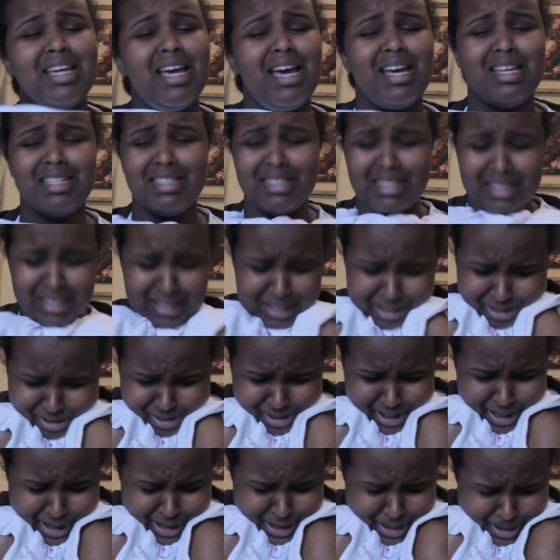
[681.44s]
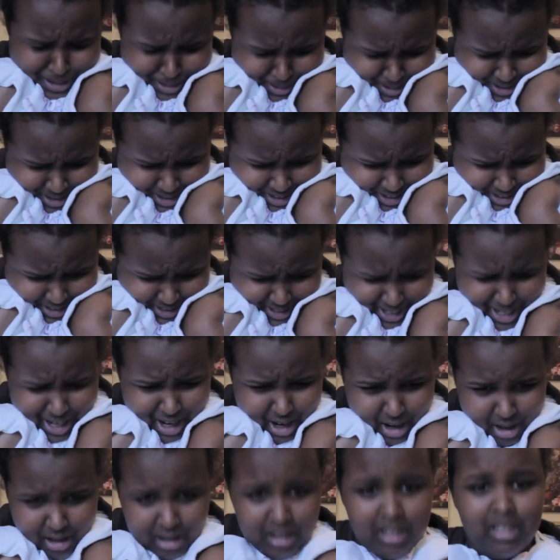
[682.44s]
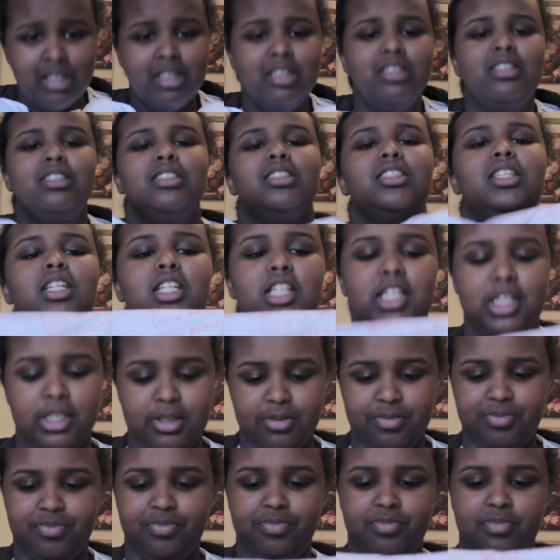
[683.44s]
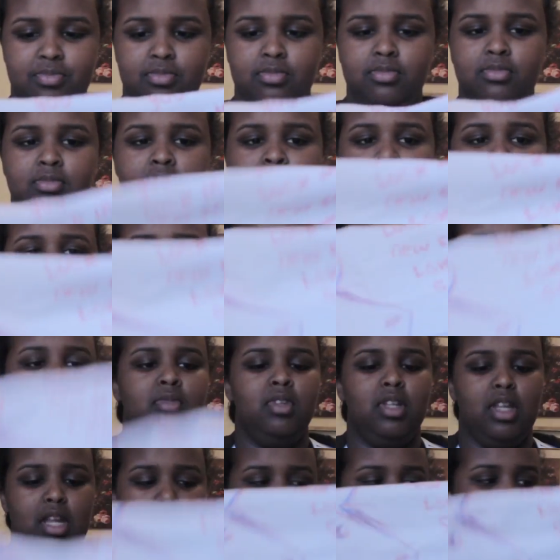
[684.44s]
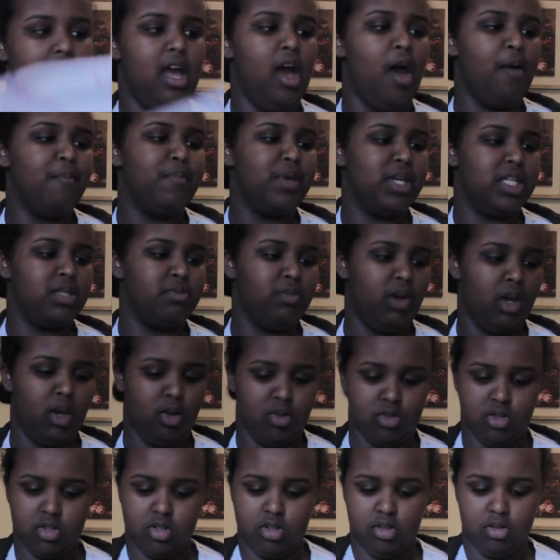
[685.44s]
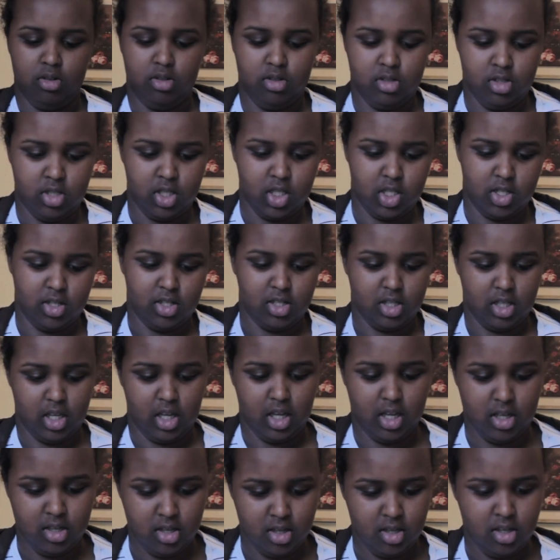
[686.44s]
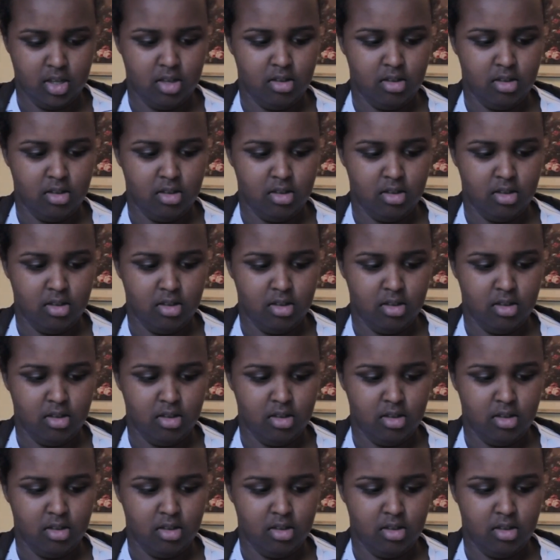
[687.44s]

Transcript: yes, thank you, Justina. You know, I miss my old school, seriously.